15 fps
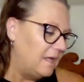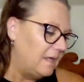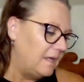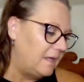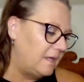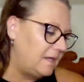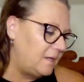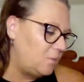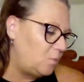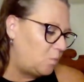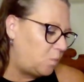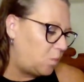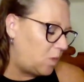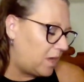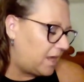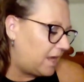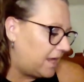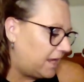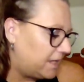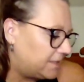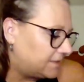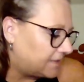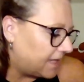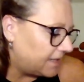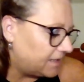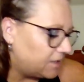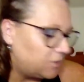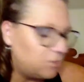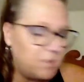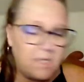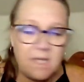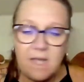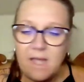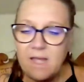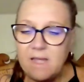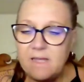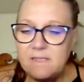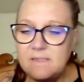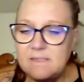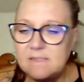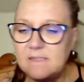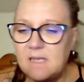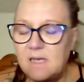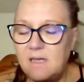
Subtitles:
anyways, I don't guess